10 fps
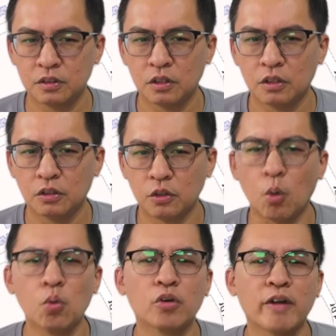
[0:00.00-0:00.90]

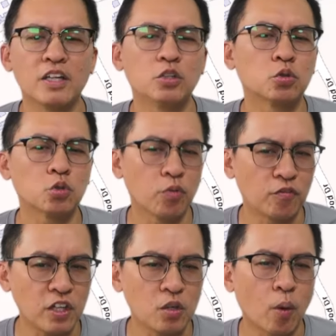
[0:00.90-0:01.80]
Norwood Grand is also
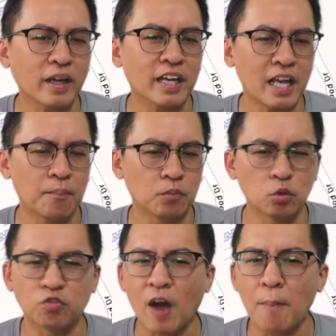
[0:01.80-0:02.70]
within 1 km to
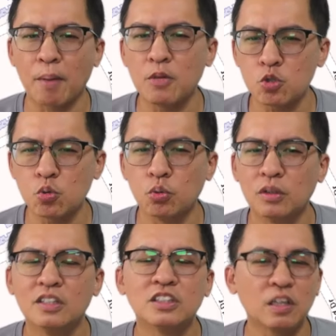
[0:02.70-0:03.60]
5 primary school,
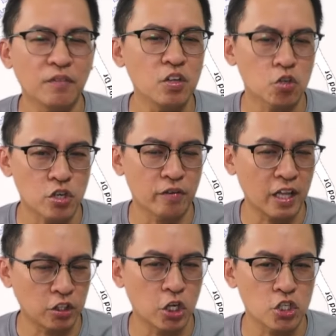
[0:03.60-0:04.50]
serving your children
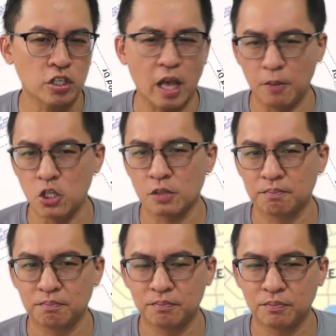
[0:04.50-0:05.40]
education and mission.
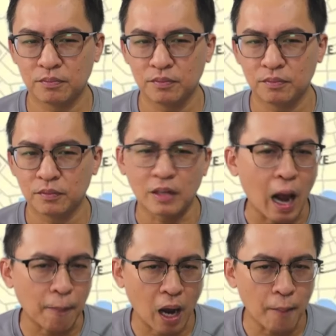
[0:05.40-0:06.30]
The
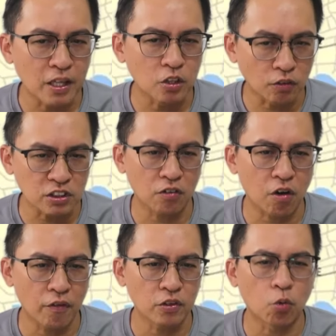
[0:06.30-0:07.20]
upcoming North-South
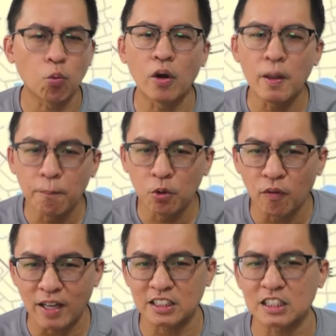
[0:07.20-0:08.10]
corridor will improve
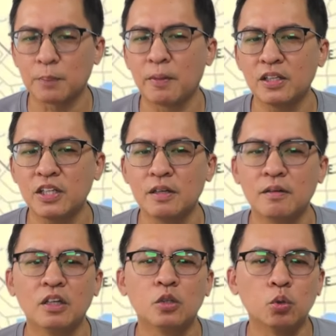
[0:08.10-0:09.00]
accessibility
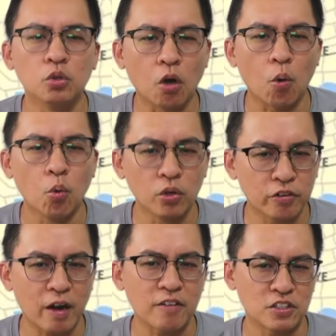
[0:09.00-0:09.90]
to Norwood
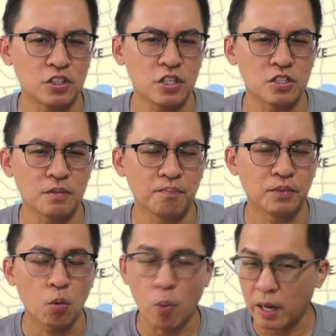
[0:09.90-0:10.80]
Grand residents,
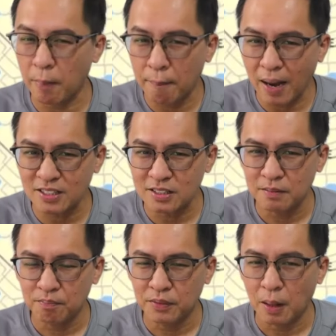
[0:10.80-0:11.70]
whether by bus,
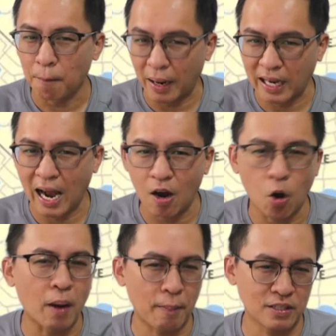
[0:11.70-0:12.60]
by car or
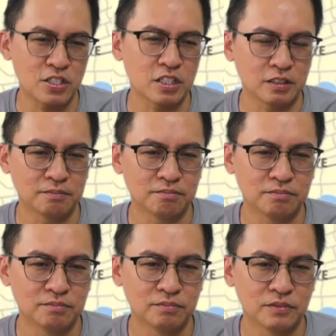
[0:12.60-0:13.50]
by bicycle.
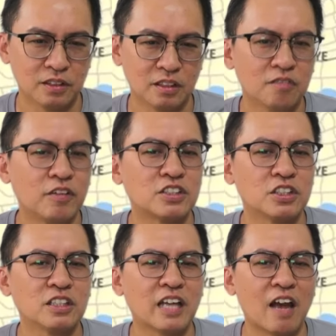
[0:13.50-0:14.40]

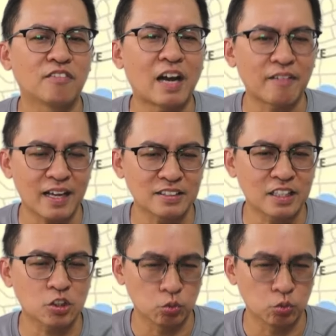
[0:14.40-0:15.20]
Residents can have direct access to the